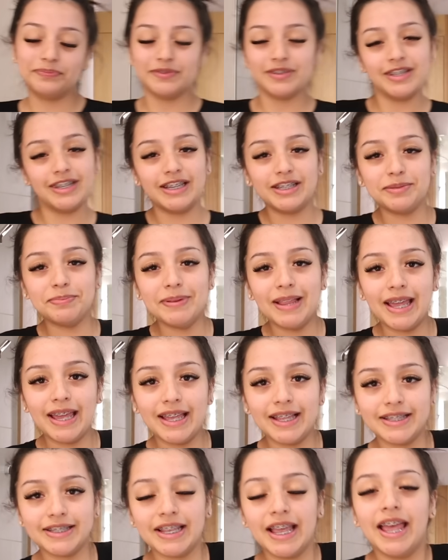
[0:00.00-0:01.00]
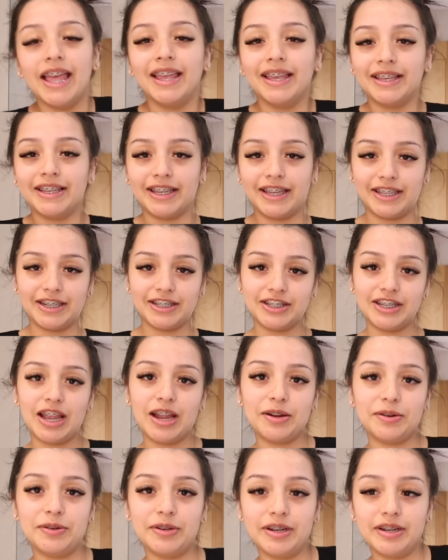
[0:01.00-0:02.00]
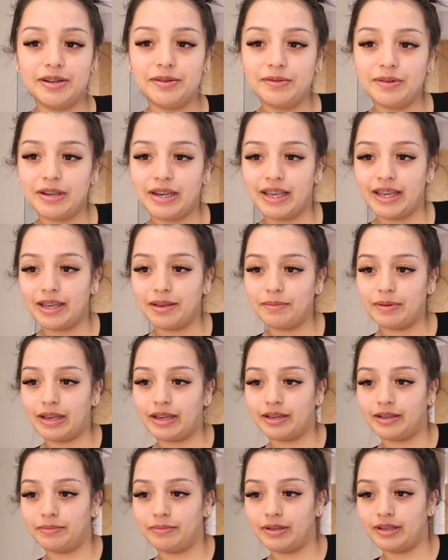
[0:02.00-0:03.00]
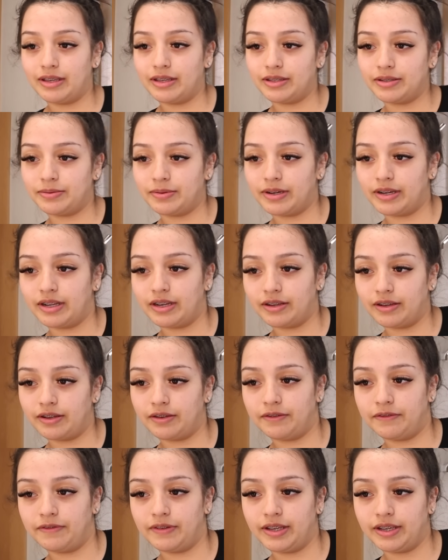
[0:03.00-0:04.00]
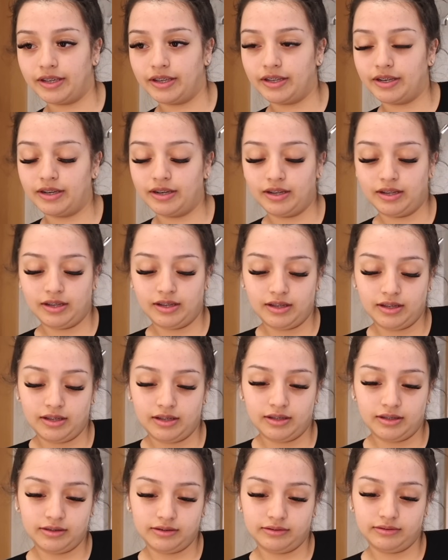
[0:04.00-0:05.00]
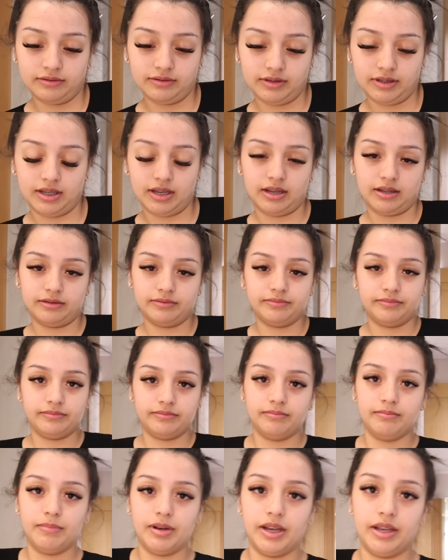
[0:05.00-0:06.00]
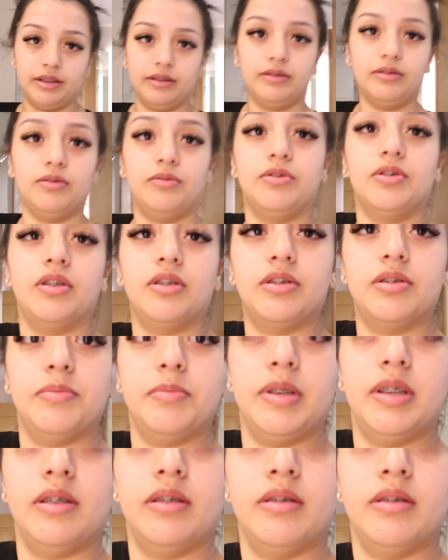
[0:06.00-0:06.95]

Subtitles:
Change plans. I'm gonna shower and when I get back because we're gonna go fucking. Yeah. Bye. Don't talk to me.